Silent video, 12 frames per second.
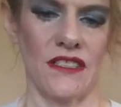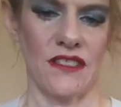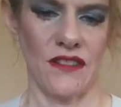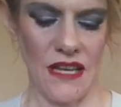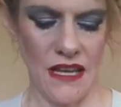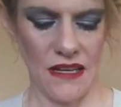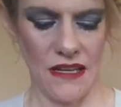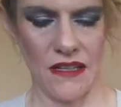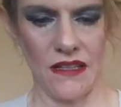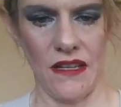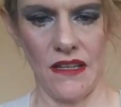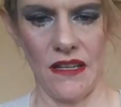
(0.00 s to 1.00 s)
do that and I
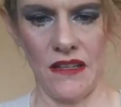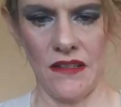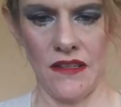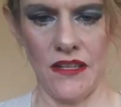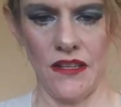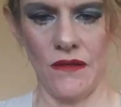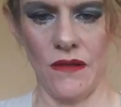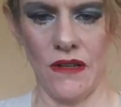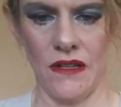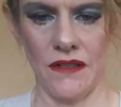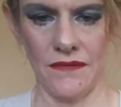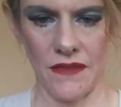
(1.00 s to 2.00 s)
could continue
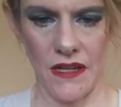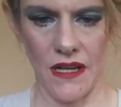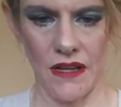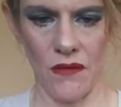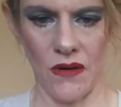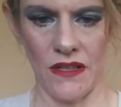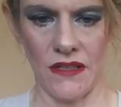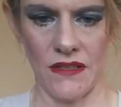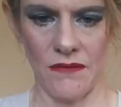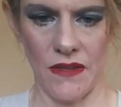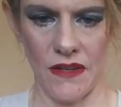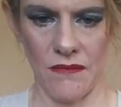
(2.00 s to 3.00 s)
on. I want
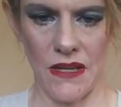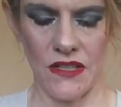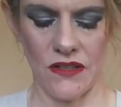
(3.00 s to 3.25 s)
to make sure